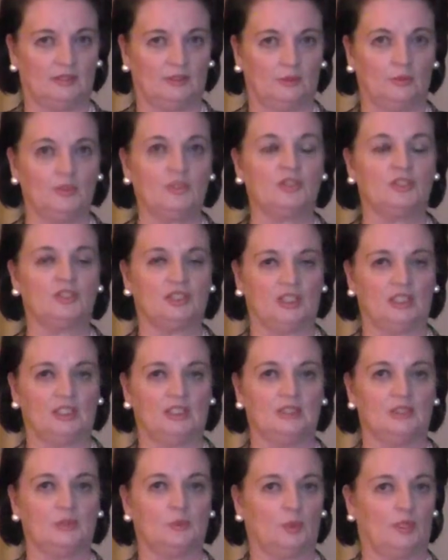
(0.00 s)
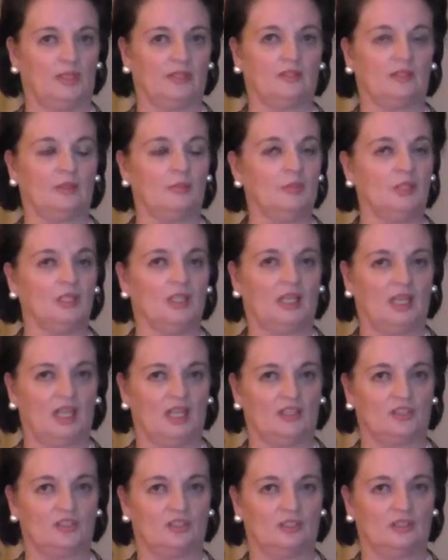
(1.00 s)
which deals with
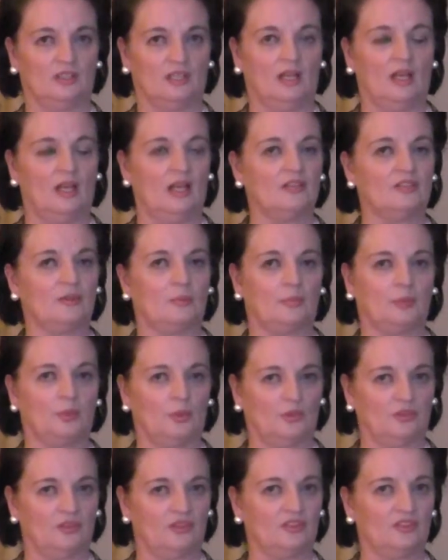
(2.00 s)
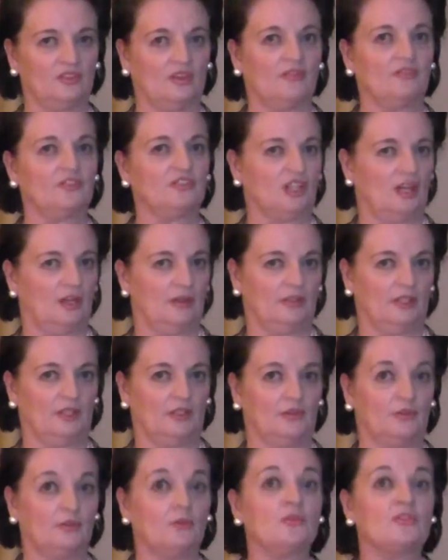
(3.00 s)
communication as a process of sharing
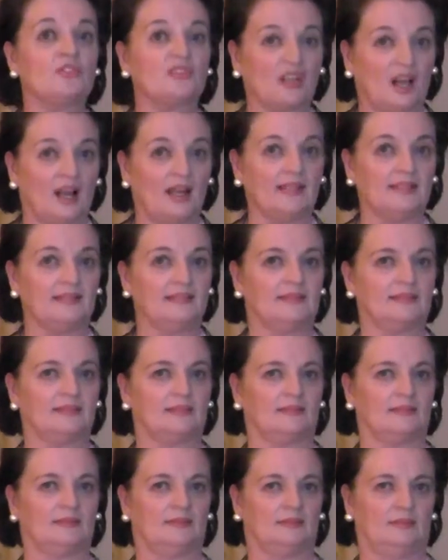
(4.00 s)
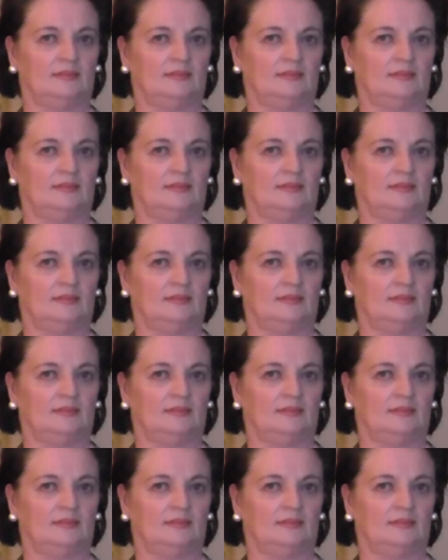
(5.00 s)
through signs.